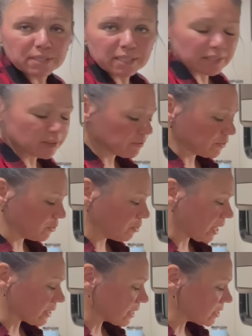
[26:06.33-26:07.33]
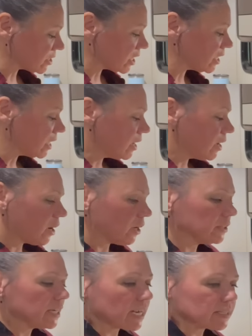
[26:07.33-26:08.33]
in the food processor, our
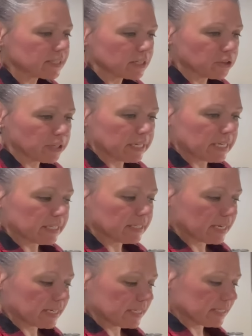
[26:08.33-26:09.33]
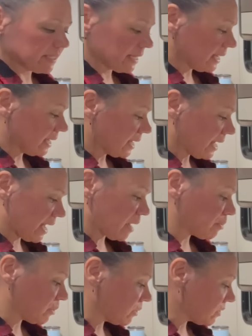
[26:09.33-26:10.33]
next ingredient is
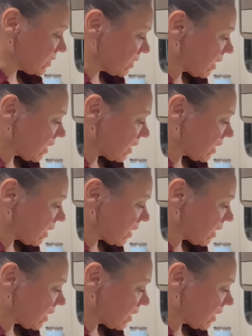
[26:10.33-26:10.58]
apples.